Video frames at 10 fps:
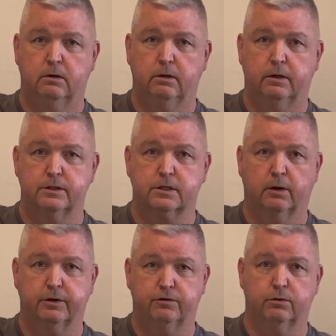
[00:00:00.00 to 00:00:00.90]
is
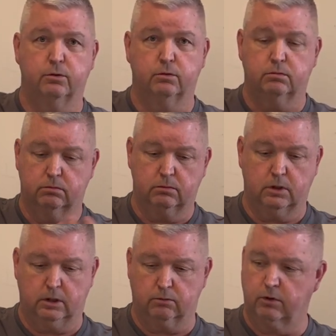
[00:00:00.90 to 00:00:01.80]
going to
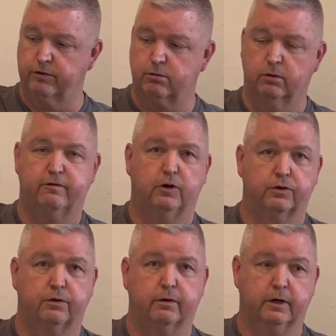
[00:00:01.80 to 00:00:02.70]
run through a
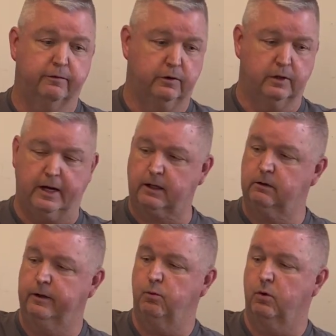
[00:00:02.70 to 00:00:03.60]
filter and give you that
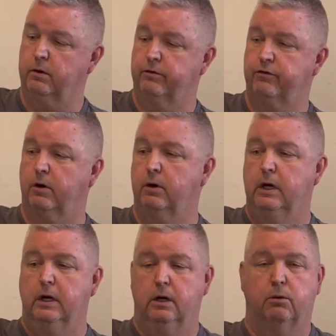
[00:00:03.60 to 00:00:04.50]
clean water. So
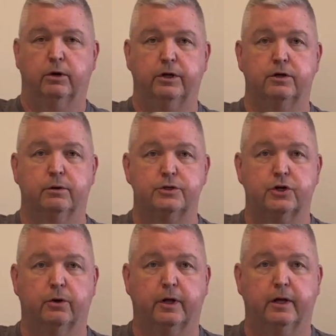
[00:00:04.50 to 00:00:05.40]
what you do is you
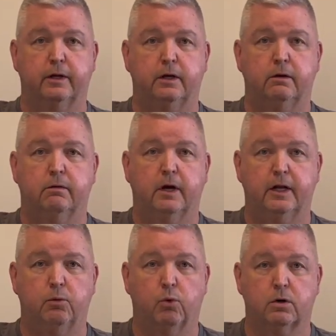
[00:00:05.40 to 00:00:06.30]
go to
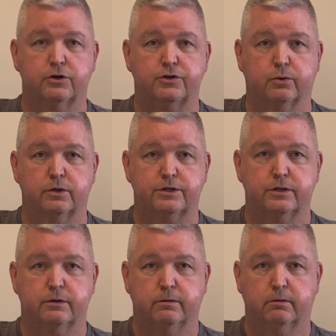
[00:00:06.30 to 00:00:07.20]
any water
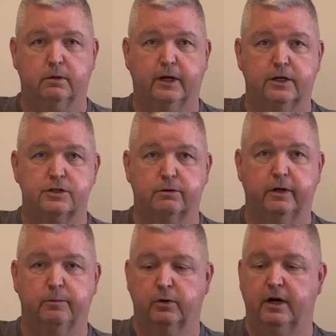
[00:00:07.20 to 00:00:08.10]
source, lake,
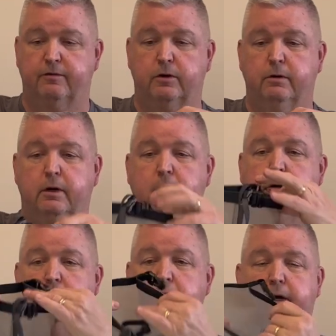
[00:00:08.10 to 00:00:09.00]
stream, whatever,
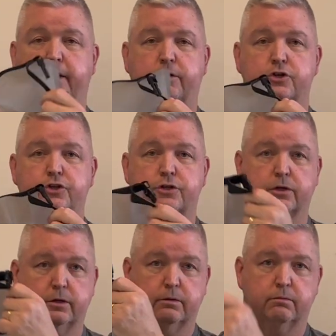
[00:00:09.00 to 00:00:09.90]
and you're just
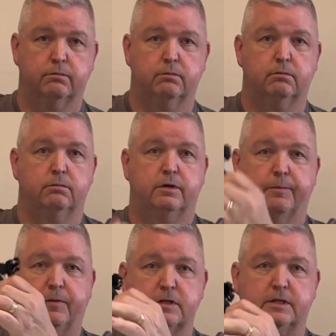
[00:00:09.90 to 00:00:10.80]
going to
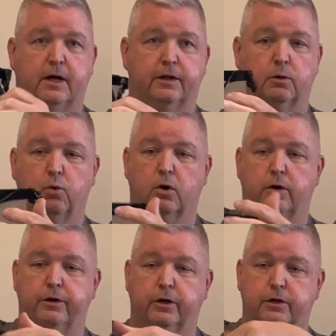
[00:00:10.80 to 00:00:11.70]
dip this down in the water,
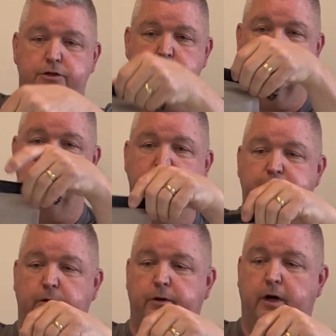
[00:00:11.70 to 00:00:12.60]
and you're going to scoop and
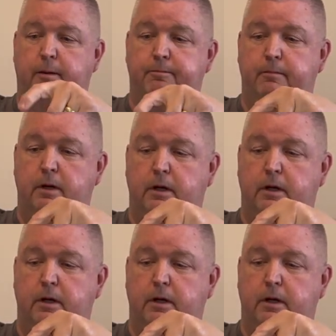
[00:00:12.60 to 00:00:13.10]
fill it up.